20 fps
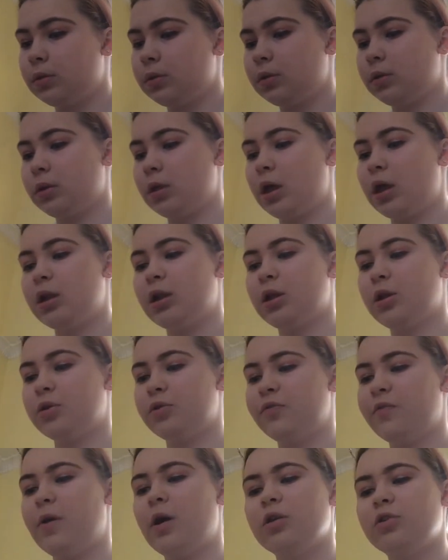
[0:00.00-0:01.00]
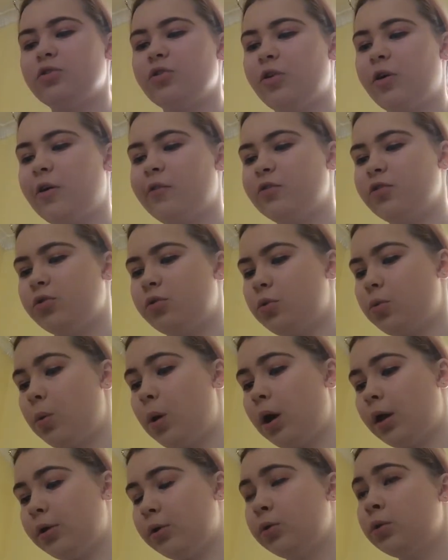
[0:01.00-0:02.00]
and it goes faster after a
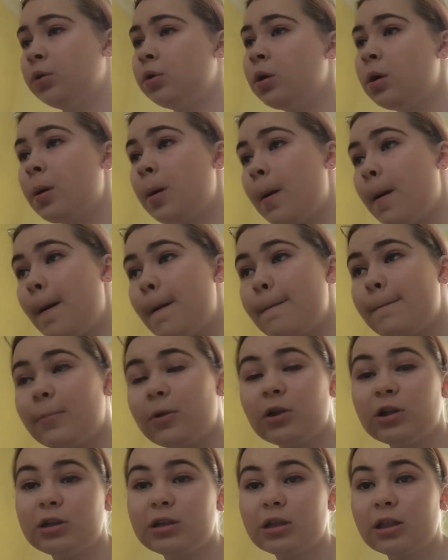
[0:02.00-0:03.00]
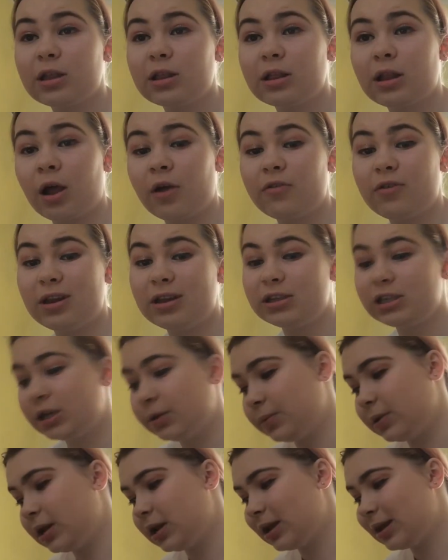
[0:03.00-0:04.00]
while. But I've literally
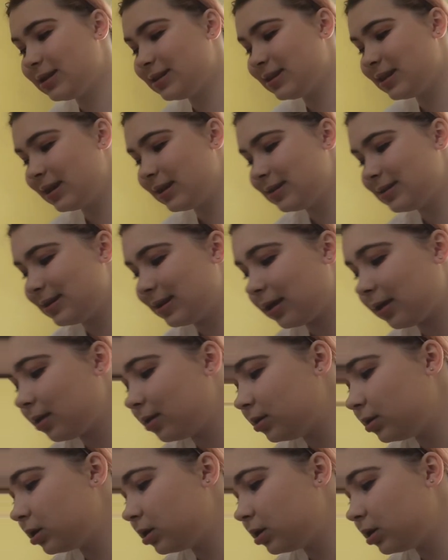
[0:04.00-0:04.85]
been addicted